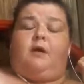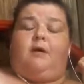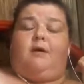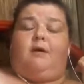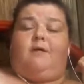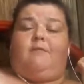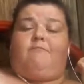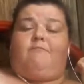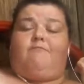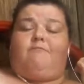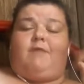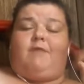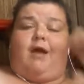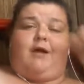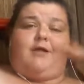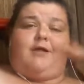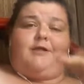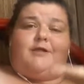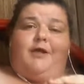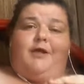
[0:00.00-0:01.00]

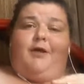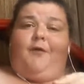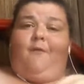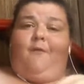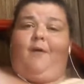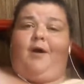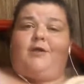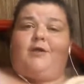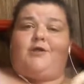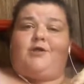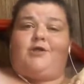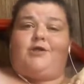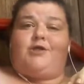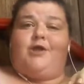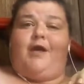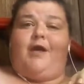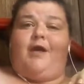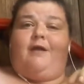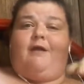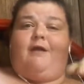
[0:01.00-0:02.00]
Not going to tell you why just
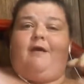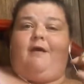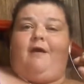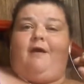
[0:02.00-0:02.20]
yet,